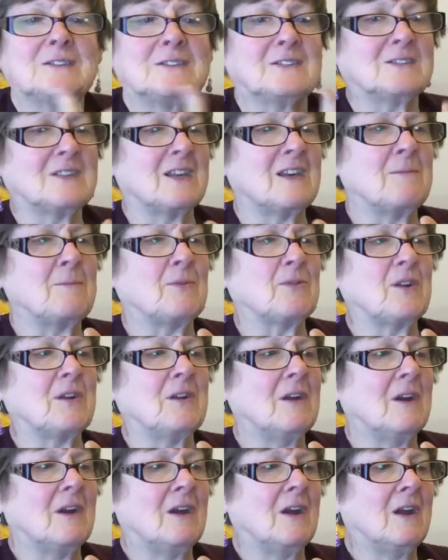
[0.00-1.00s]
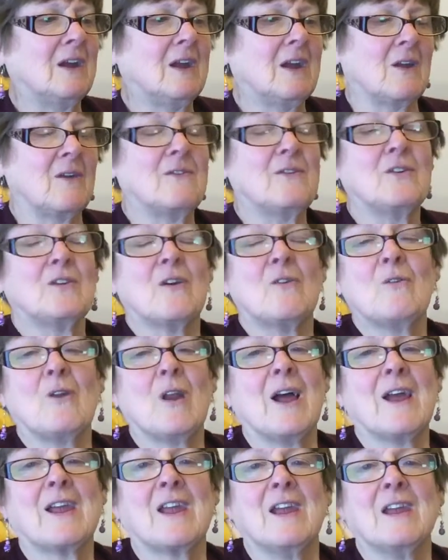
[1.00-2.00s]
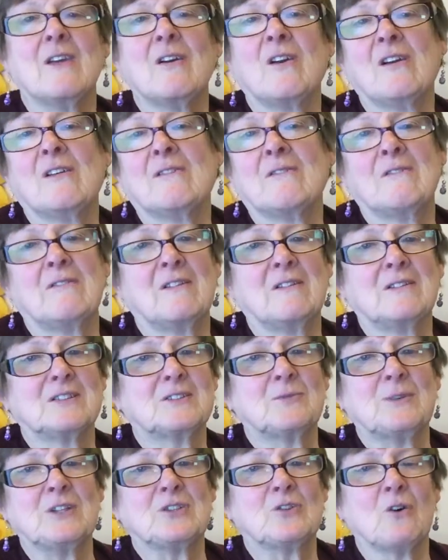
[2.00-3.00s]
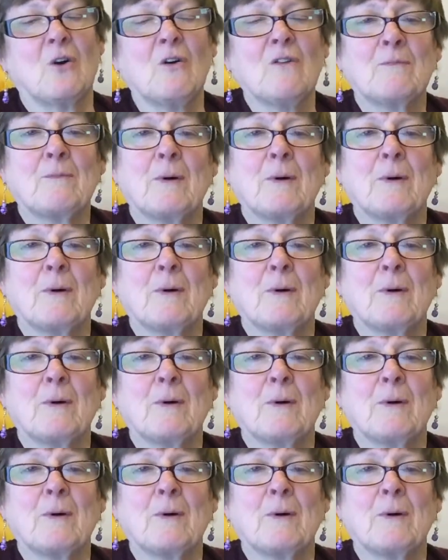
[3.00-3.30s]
Does anybody, you know, if you don't like it, you can switch off,